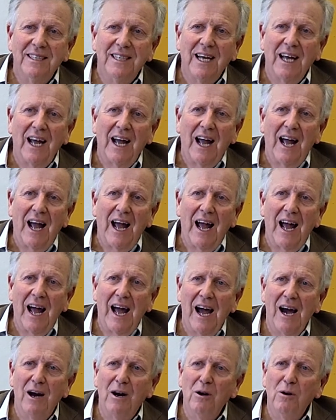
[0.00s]
to
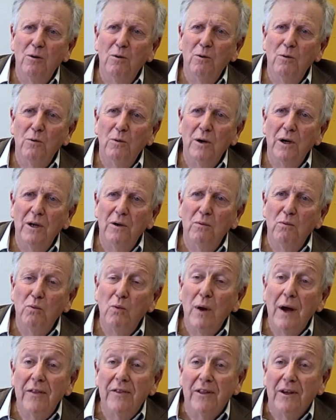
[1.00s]
how and
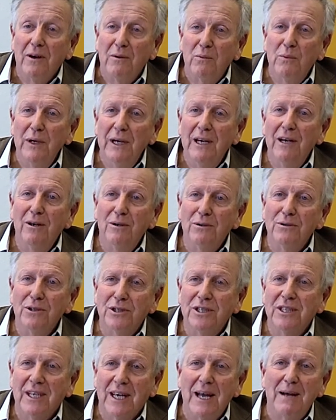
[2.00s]
whether we
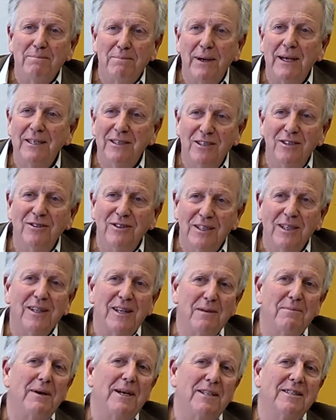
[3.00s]
launched a campaign to do
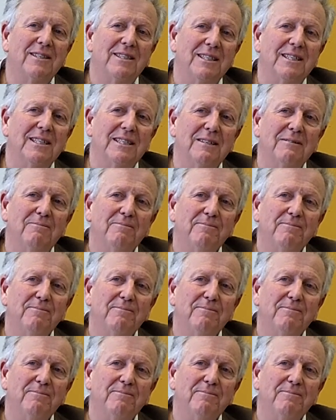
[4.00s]
something about it.